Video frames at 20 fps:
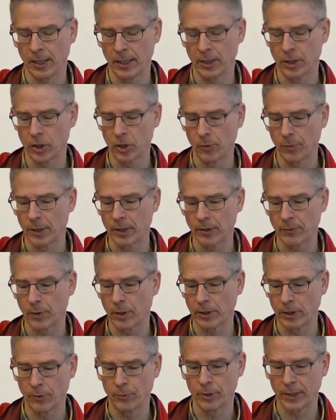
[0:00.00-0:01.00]
in, humans
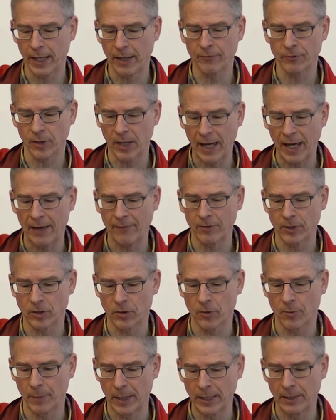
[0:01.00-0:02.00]
where you would have to
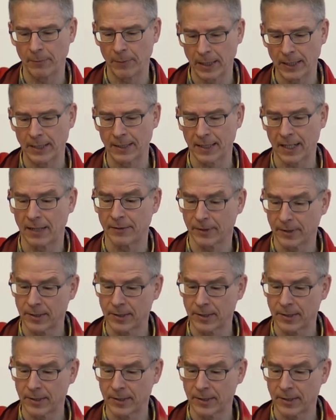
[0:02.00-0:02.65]
average over many, many trials.